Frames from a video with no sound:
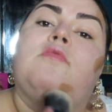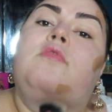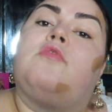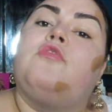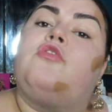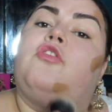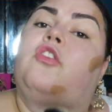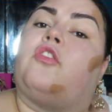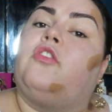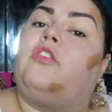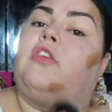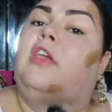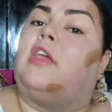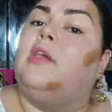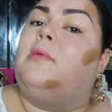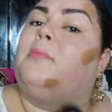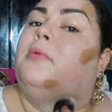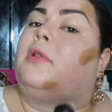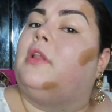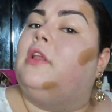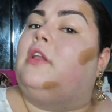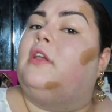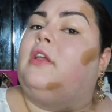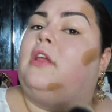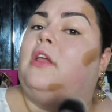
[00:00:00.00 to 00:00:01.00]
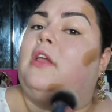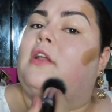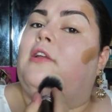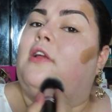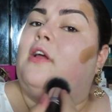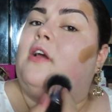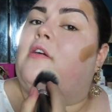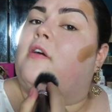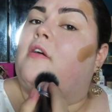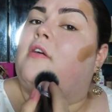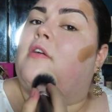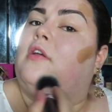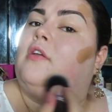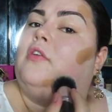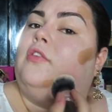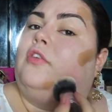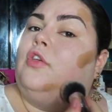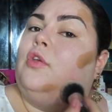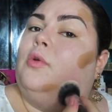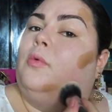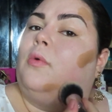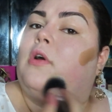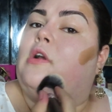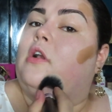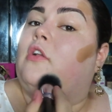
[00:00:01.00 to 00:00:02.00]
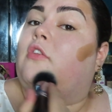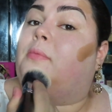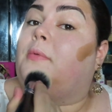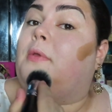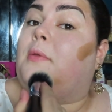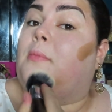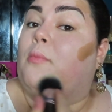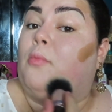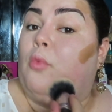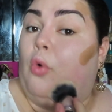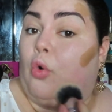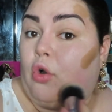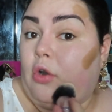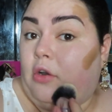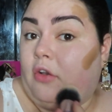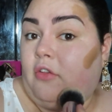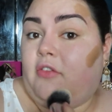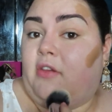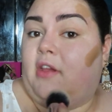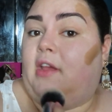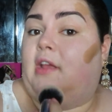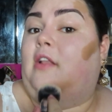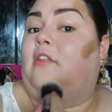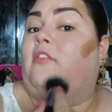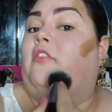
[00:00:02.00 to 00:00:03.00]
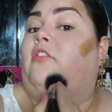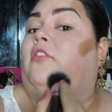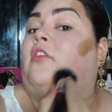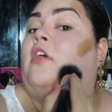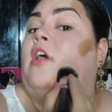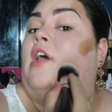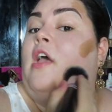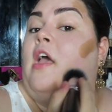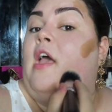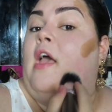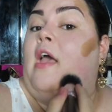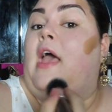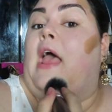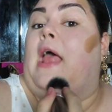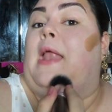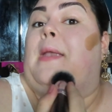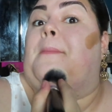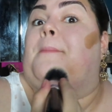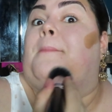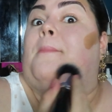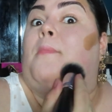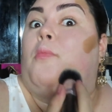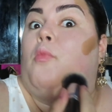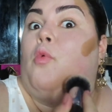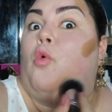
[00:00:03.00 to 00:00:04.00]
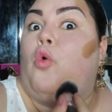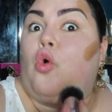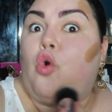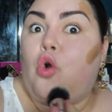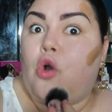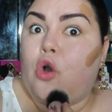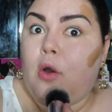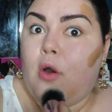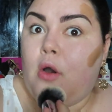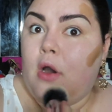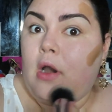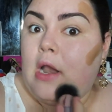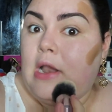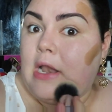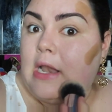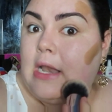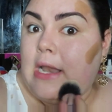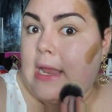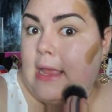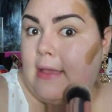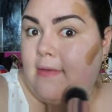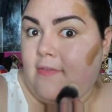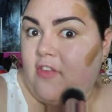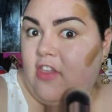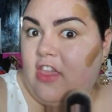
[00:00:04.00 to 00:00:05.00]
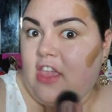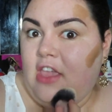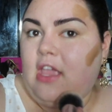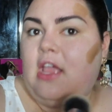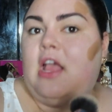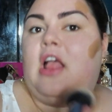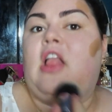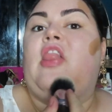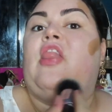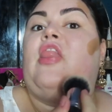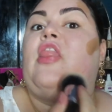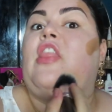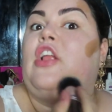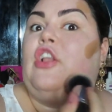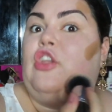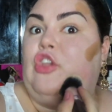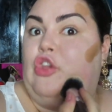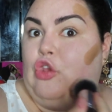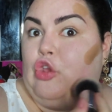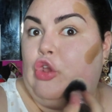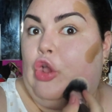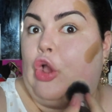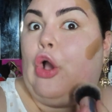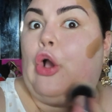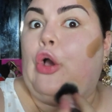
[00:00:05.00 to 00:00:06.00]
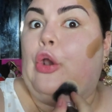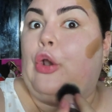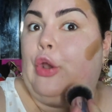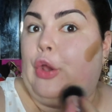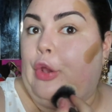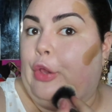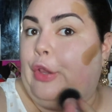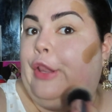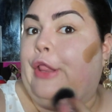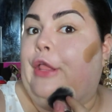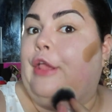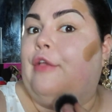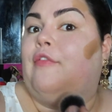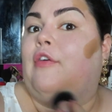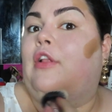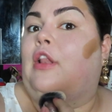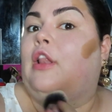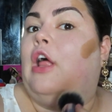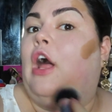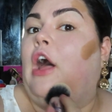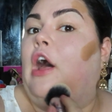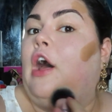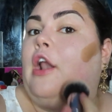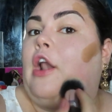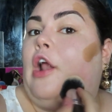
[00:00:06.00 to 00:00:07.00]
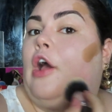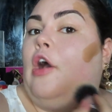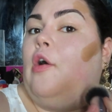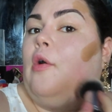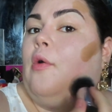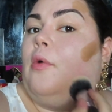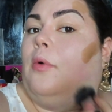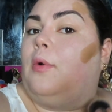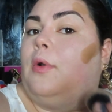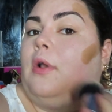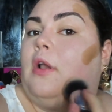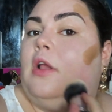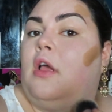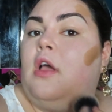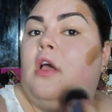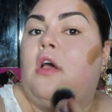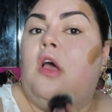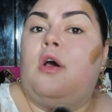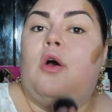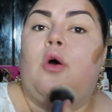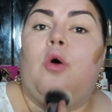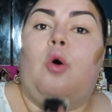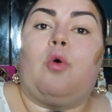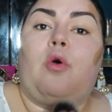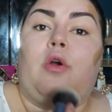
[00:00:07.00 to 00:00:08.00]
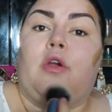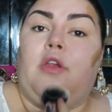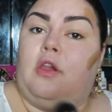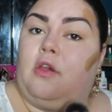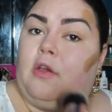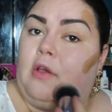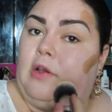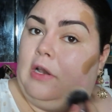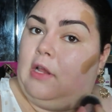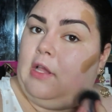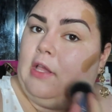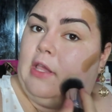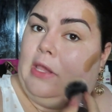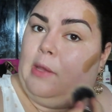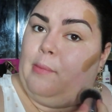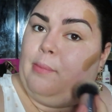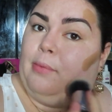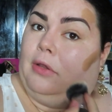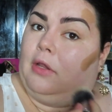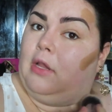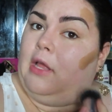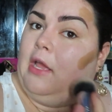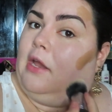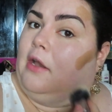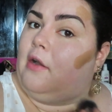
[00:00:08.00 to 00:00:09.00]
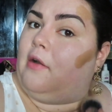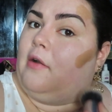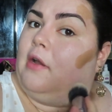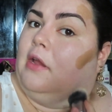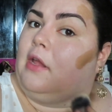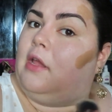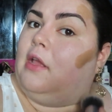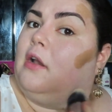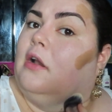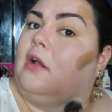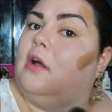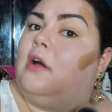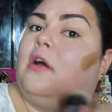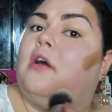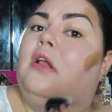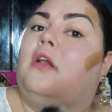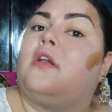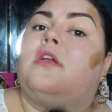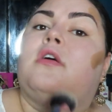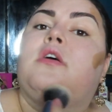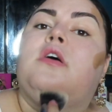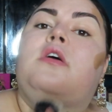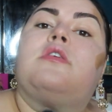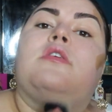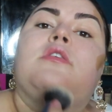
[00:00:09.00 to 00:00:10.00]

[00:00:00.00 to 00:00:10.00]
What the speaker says: just keep blending it out. If you want it to be more intense and more heavy, then you're gonna leave a lot on, or you're gonna keep layering it on.